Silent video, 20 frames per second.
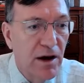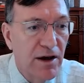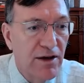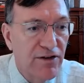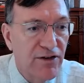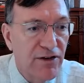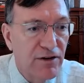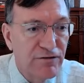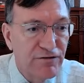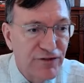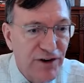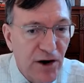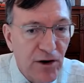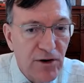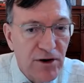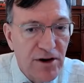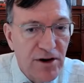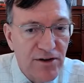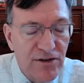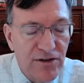is that
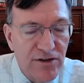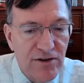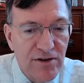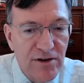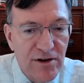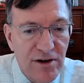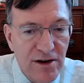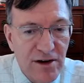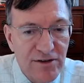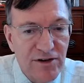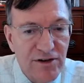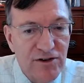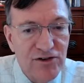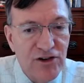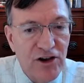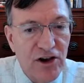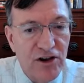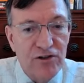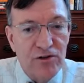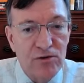fairness isn't
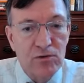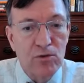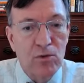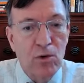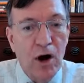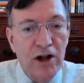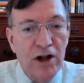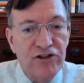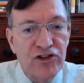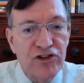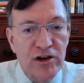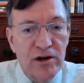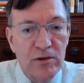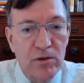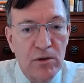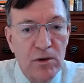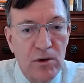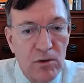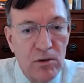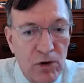just
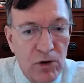watching